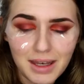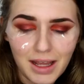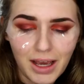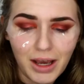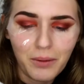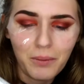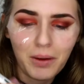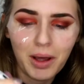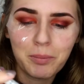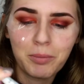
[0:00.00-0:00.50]

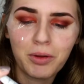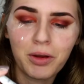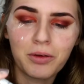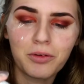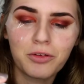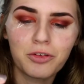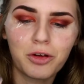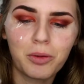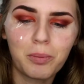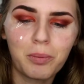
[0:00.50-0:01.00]
Now I'm
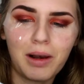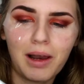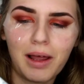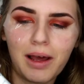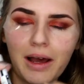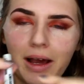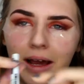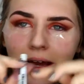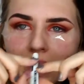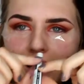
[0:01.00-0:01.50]
going to
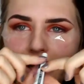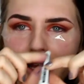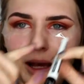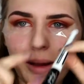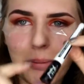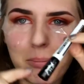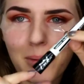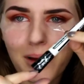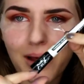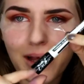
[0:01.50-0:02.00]
apply
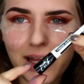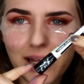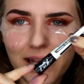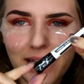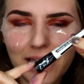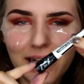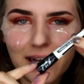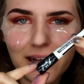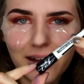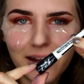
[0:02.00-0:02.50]
my
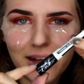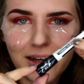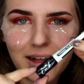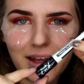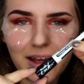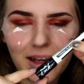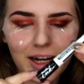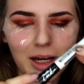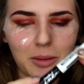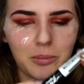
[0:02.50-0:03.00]
liner,
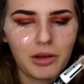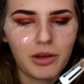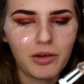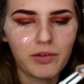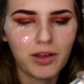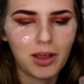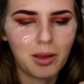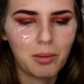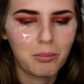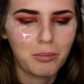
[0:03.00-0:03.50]
and I'm
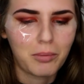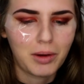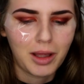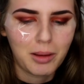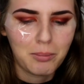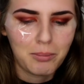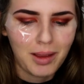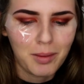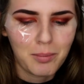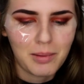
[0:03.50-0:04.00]
using my
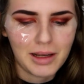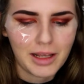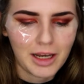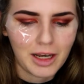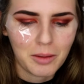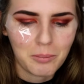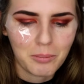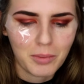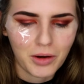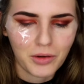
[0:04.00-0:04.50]

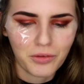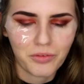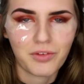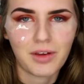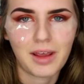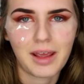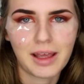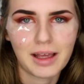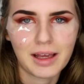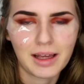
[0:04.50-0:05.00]
Maybelline
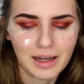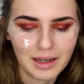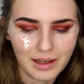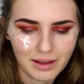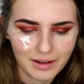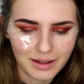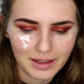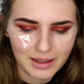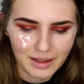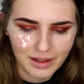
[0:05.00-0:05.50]
Master Ink
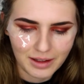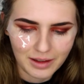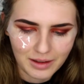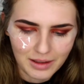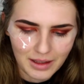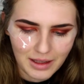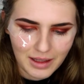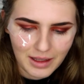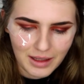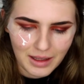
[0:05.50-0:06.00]
liner
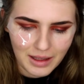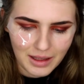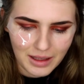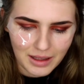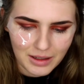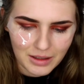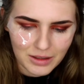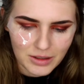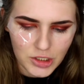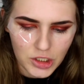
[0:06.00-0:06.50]

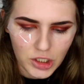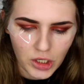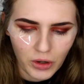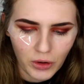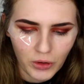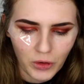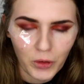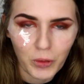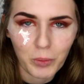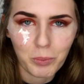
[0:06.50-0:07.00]
in
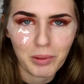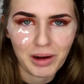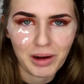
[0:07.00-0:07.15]
charcoal